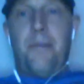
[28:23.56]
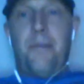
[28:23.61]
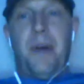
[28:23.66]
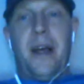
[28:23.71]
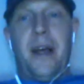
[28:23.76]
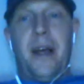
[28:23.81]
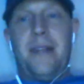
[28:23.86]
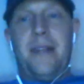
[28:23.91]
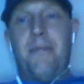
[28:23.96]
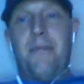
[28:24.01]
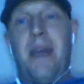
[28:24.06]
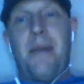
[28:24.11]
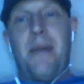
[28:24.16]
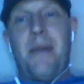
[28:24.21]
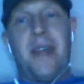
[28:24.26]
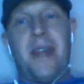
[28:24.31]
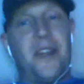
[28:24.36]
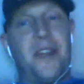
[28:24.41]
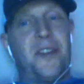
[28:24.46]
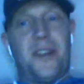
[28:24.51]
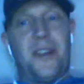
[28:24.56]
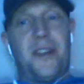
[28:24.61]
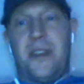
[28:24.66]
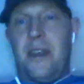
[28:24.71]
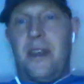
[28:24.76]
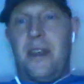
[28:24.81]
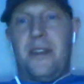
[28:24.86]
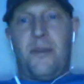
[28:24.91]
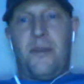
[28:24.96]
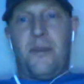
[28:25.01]
But maybe that's
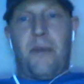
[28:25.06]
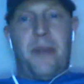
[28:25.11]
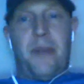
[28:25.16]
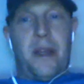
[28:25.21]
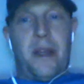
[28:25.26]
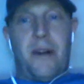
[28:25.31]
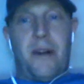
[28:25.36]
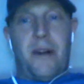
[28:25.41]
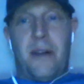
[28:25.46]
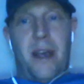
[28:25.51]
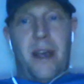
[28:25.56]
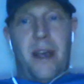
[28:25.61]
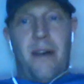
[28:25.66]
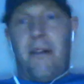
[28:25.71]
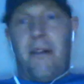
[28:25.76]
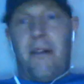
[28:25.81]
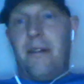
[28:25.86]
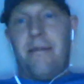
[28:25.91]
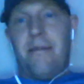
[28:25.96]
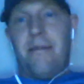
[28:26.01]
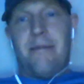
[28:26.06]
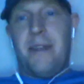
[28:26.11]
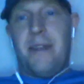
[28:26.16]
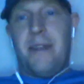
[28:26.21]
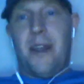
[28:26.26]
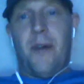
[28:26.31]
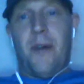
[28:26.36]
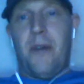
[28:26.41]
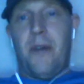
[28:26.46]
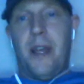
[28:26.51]
just because we're bigger now, and
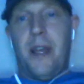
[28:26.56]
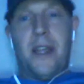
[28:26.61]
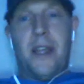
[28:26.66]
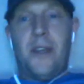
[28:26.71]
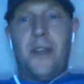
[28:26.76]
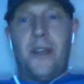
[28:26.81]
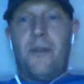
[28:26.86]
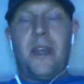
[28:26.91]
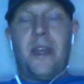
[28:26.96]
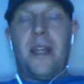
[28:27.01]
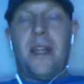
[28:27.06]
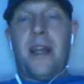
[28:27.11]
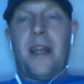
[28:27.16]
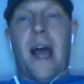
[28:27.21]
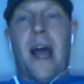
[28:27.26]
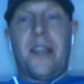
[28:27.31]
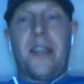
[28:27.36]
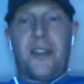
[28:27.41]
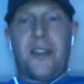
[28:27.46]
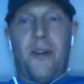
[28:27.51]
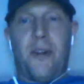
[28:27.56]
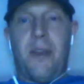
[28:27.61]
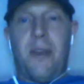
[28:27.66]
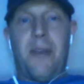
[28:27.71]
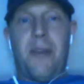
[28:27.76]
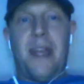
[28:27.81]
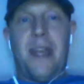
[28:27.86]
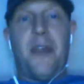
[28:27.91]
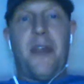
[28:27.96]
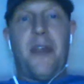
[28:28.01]
you get ice
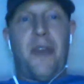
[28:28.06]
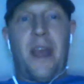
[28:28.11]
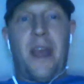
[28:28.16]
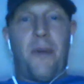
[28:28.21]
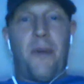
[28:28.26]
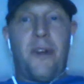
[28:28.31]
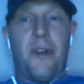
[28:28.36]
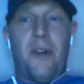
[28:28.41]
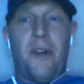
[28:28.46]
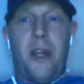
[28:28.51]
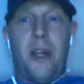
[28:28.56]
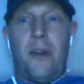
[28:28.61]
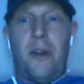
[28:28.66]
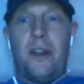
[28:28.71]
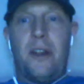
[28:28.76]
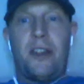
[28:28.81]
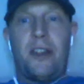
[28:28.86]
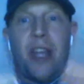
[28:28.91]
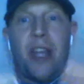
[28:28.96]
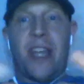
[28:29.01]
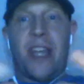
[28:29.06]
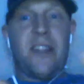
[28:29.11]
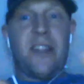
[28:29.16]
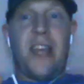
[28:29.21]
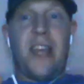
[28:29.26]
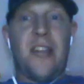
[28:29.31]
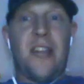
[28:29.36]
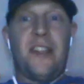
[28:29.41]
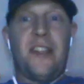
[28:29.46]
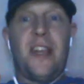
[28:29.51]
cream, anything when you're little, and it's like
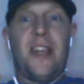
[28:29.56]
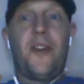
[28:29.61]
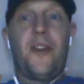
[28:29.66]
it's